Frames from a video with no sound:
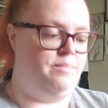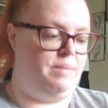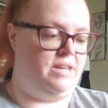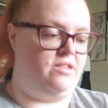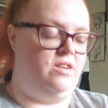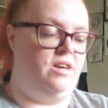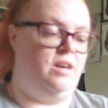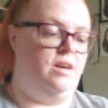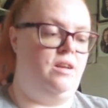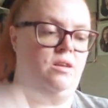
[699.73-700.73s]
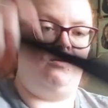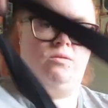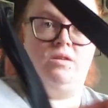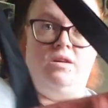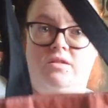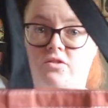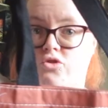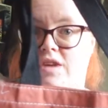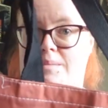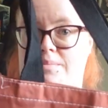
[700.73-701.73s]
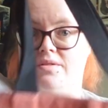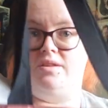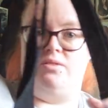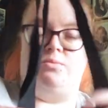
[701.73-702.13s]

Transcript: Big long straps as